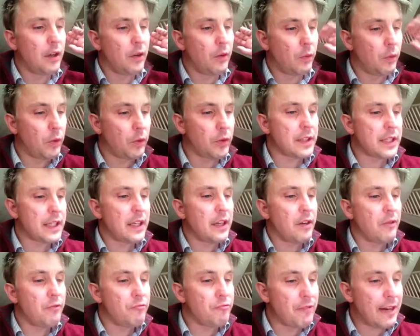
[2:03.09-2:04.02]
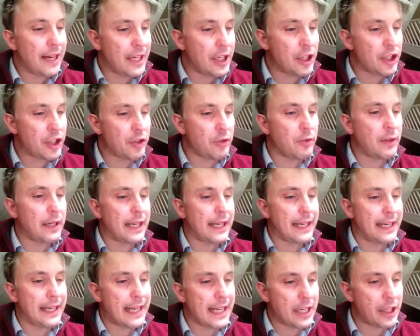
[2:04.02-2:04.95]
wars, racial
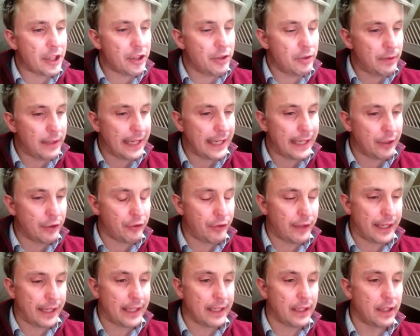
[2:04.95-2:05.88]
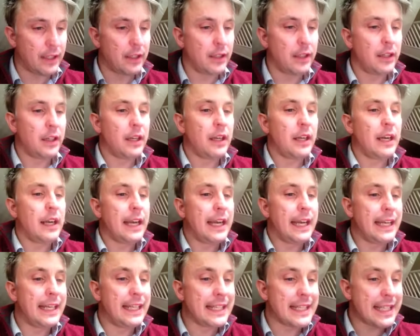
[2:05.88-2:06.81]
and national hatred,
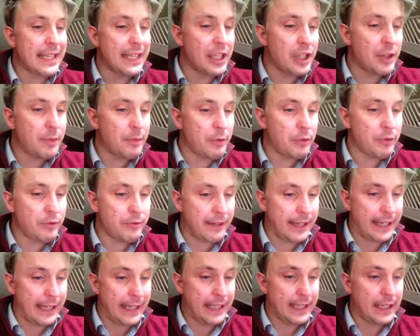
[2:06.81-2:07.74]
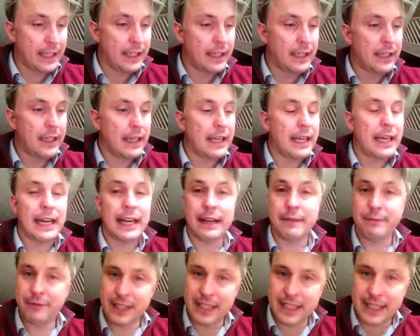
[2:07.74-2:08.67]
insatiable greed,
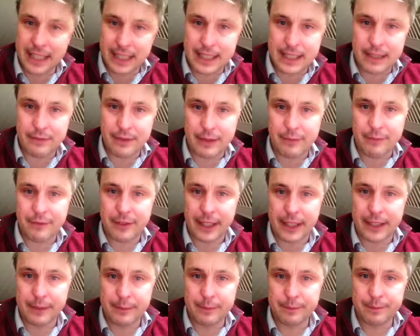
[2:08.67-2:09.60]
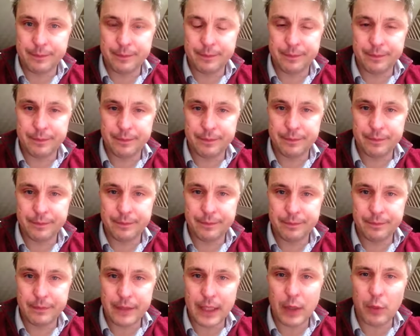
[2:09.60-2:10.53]
and vindictive envy."
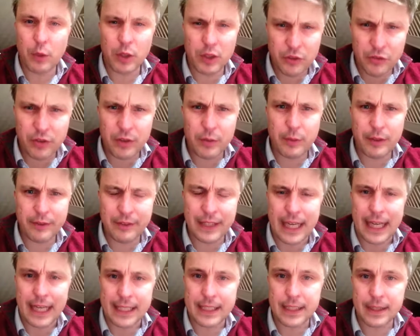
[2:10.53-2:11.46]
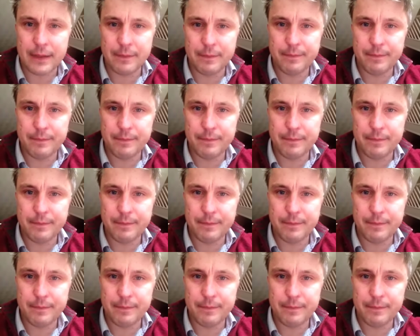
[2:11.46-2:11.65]
Now, what's wrong with that?